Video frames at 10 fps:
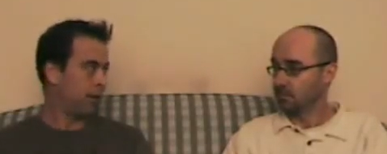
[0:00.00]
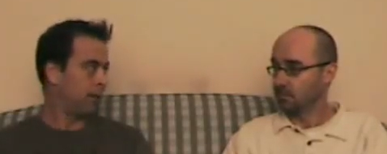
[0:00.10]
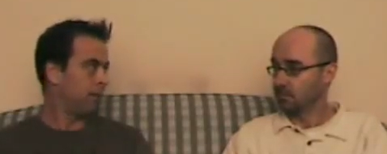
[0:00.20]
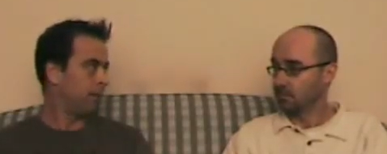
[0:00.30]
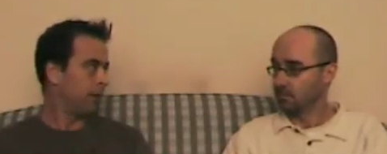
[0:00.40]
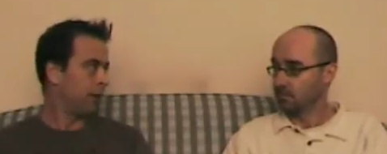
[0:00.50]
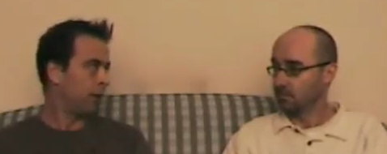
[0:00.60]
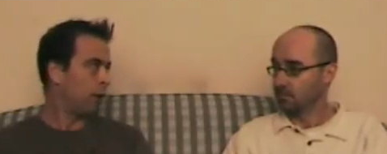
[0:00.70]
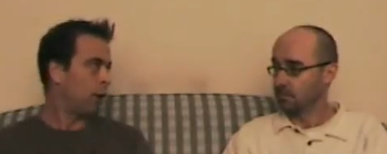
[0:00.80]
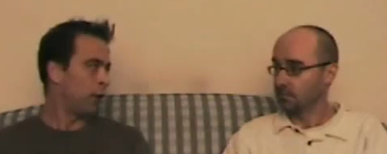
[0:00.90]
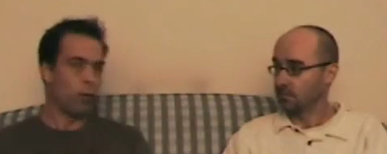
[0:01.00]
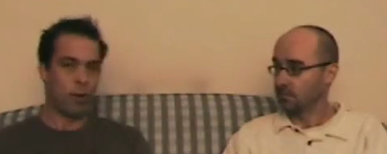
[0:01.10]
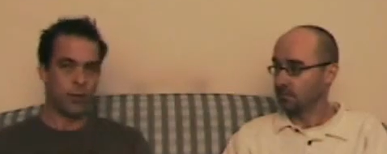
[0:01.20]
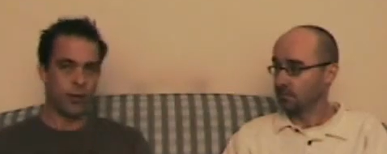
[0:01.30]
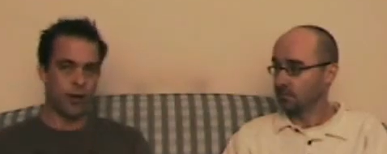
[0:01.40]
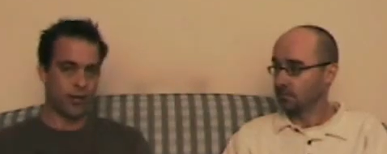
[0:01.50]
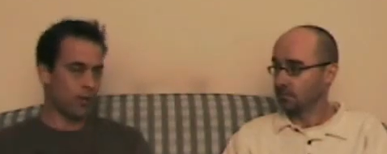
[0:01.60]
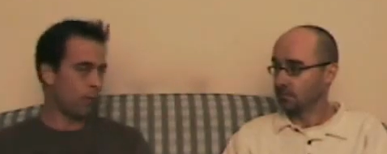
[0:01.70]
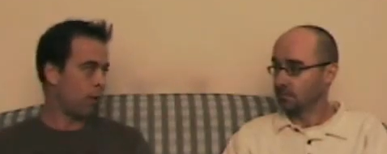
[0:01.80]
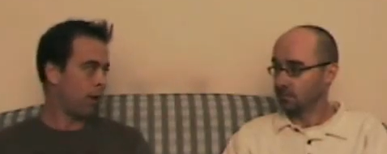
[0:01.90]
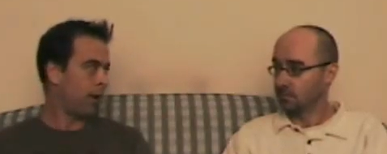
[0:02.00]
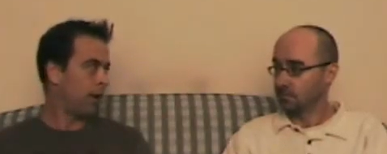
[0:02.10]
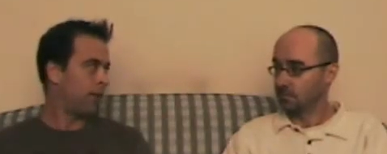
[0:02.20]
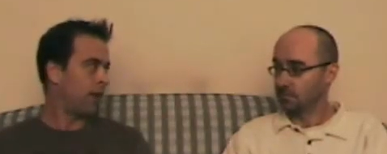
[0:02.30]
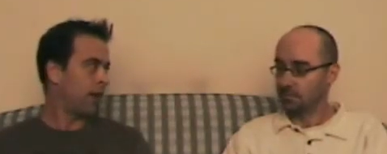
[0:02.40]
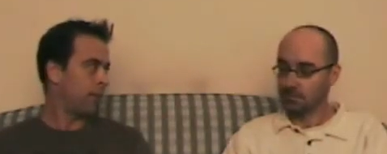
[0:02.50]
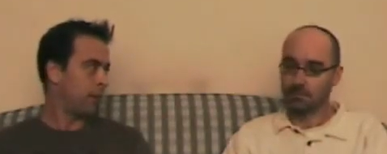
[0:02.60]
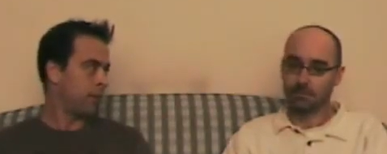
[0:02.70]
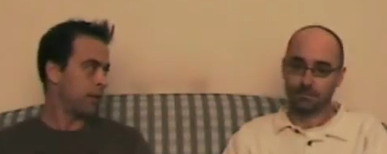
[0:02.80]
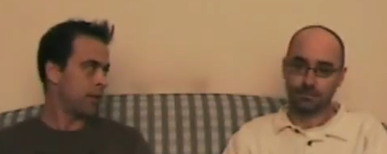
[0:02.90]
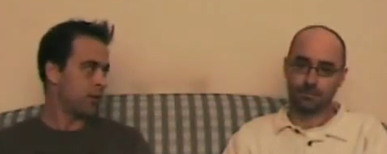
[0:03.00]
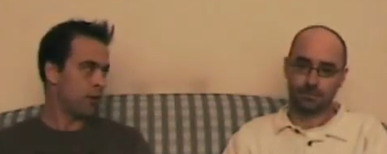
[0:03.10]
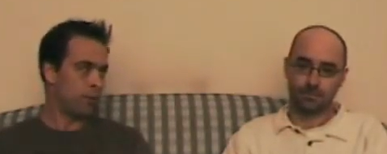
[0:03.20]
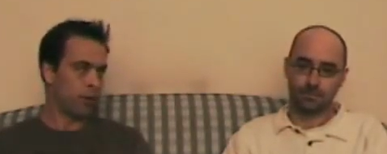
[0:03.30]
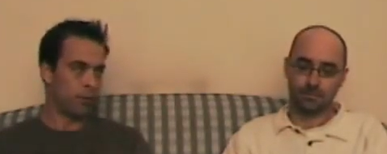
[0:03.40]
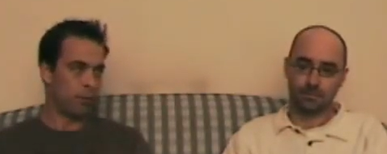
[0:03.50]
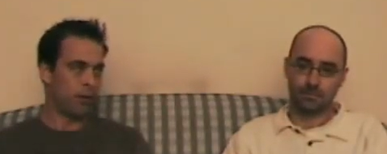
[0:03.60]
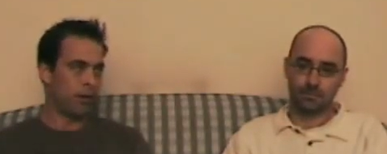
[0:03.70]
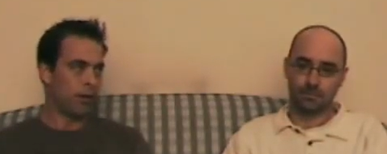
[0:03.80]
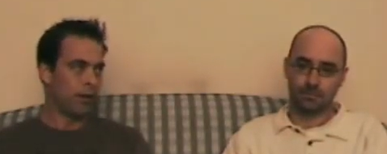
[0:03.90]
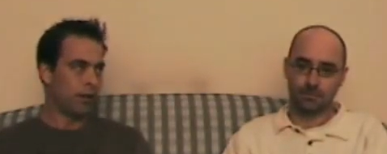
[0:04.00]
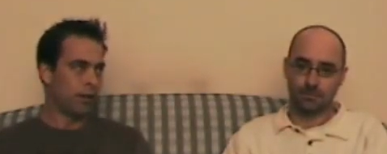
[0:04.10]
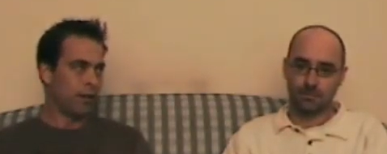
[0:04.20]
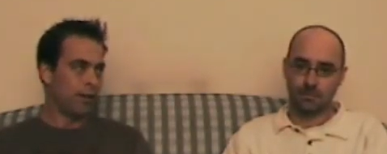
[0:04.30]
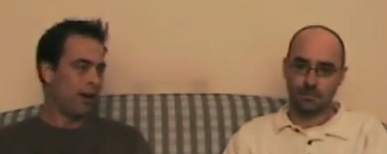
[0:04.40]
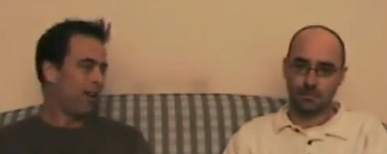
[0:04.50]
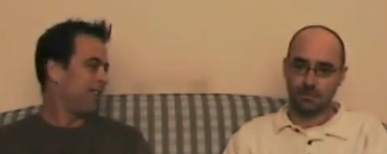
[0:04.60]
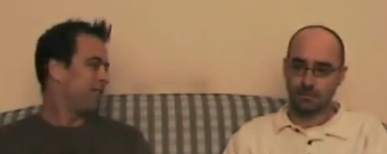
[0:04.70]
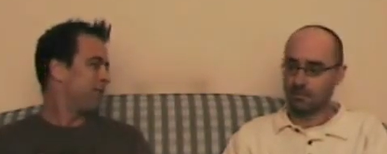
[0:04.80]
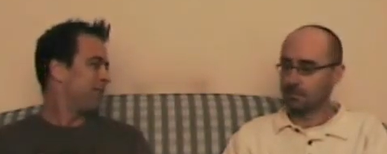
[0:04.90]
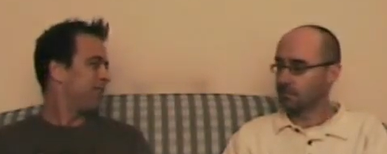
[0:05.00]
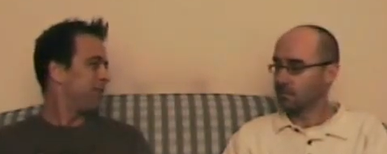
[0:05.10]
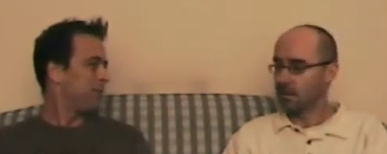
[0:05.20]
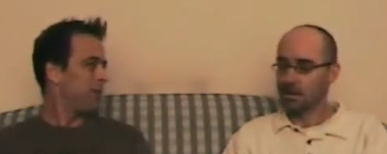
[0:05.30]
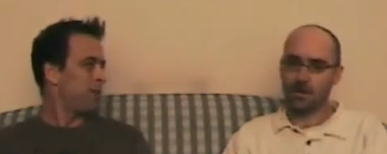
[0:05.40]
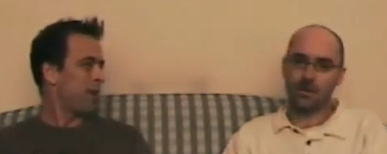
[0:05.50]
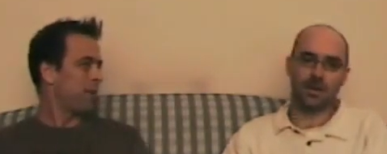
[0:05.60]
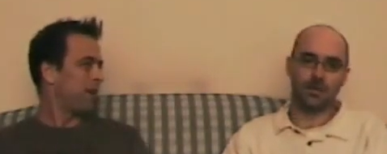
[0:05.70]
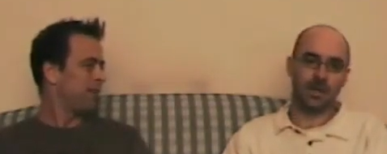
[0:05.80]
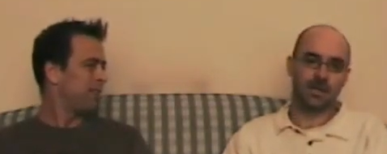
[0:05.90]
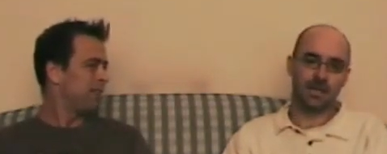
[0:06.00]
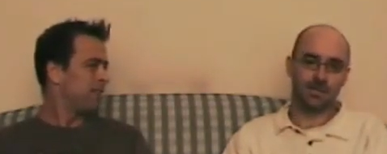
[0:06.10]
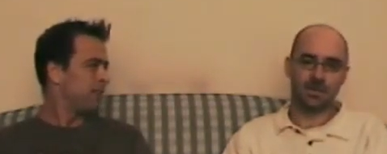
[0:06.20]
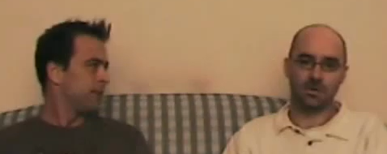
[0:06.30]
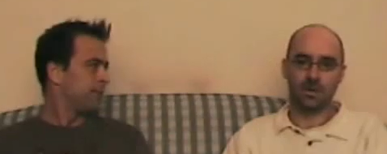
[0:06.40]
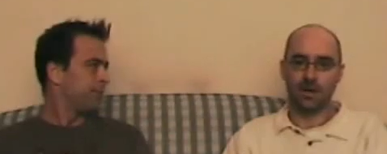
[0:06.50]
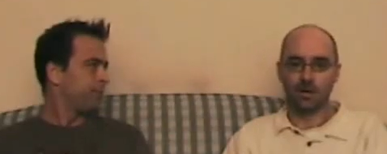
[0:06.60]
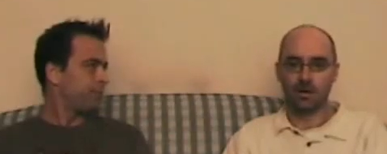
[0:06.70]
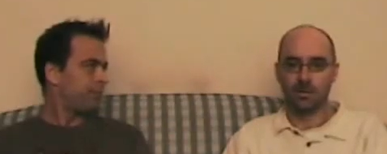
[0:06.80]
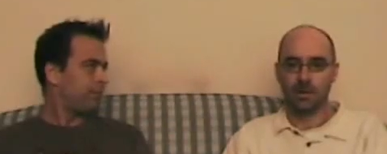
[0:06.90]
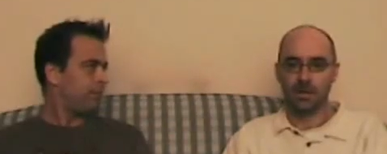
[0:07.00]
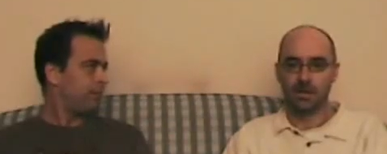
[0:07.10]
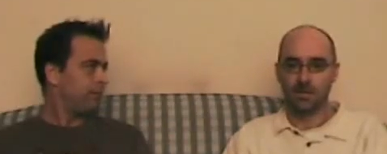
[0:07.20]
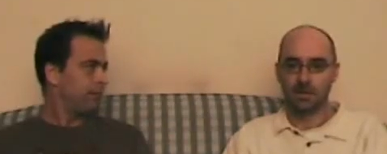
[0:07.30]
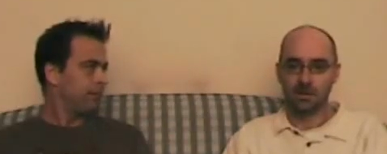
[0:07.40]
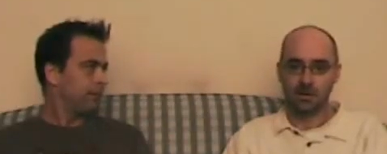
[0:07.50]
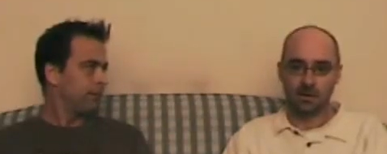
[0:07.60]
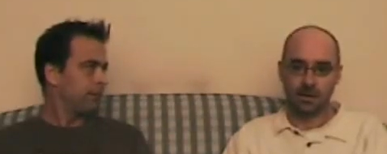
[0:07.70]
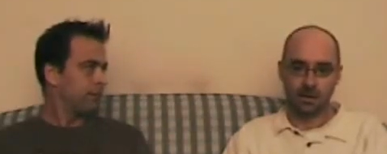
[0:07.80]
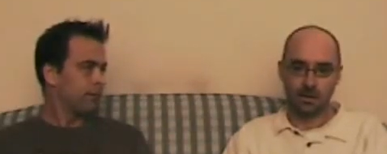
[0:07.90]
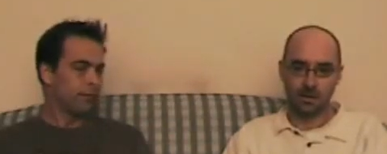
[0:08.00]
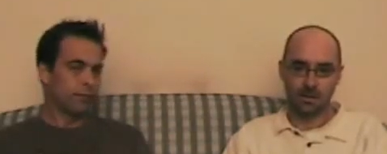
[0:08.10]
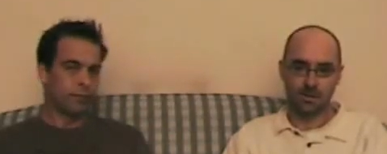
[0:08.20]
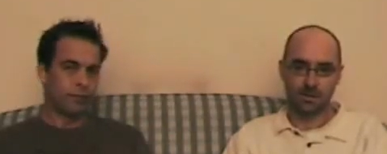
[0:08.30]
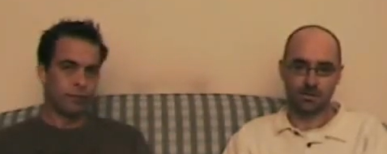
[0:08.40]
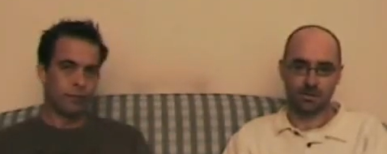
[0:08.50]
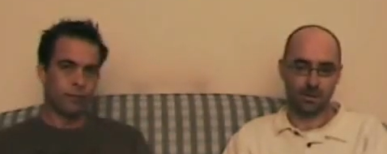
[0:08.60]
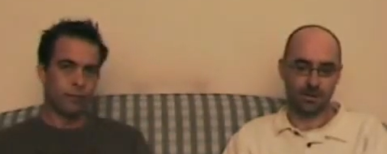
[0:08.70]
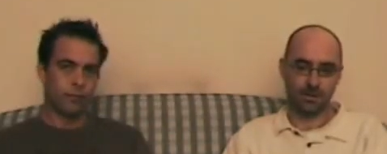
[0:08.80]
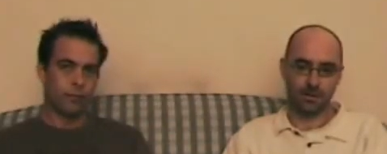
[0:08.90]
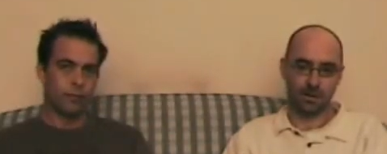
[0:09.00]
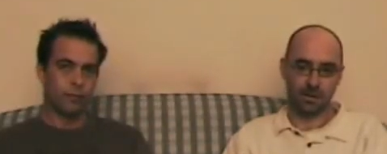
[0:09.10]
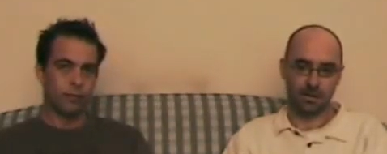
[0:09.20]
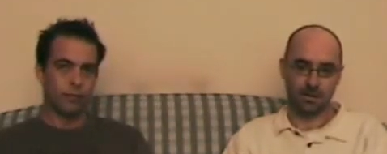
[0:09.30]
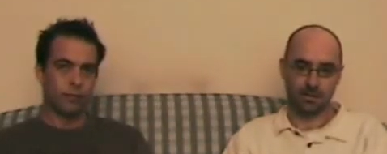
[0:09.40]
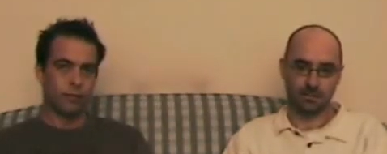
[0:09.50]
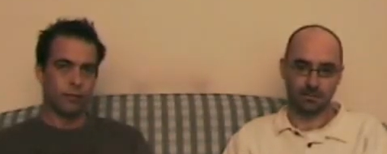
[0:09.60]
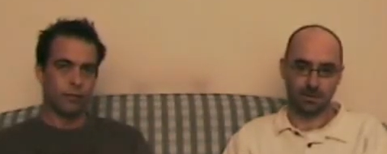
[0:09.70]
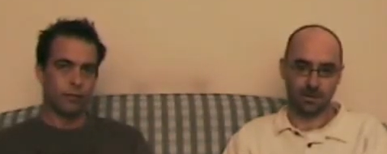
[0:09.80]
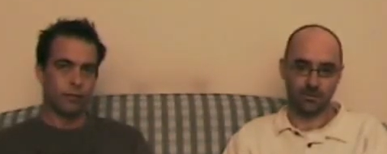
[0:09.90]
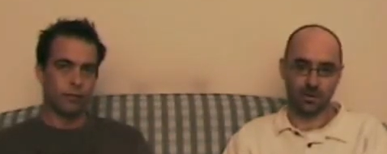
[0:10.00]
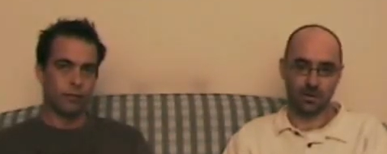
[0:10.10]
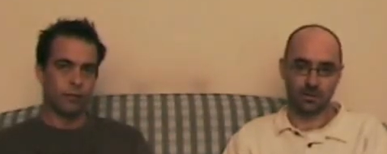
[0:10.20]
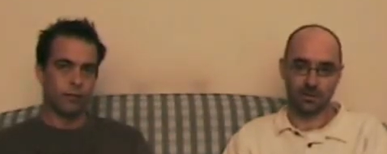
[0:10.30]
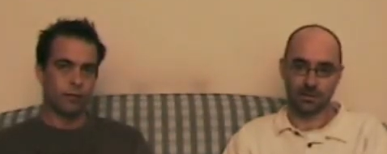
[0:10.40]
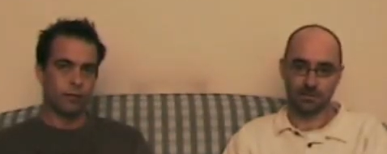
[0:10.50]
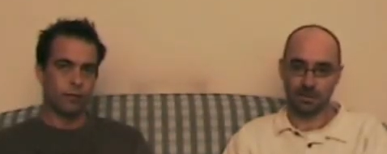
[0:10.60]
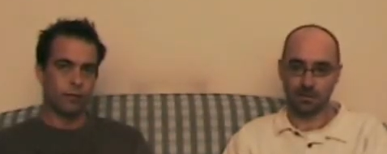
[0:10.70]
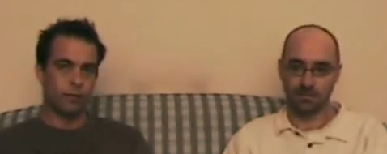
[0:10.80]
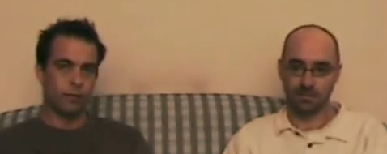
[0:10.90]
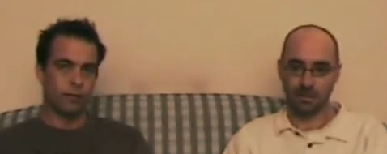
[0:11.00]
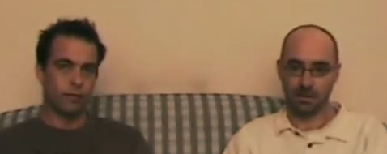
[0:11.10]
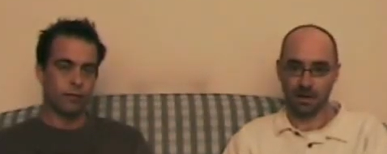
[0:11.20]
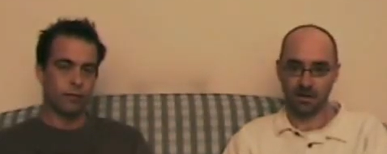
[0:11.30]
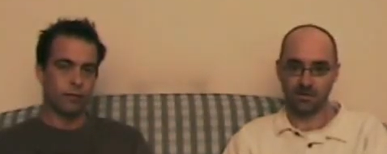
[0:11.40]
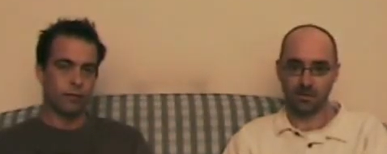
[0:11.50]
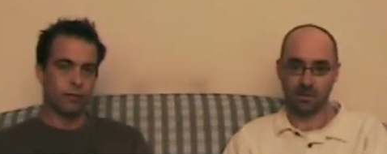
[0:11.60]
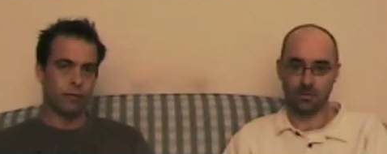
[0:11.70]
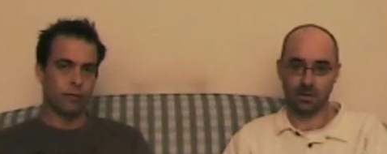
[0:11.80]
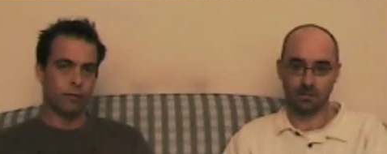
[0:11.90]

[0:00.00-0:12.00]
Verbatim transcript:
Speaker 1: be, you know, on a website somewhere and they can be misinterpreted. But I don't know. They're either going to
Speaker 2: be accepted or they're not going to be accepted. And there's two schools of thought, I guess, on, on every time a, a an ex Formula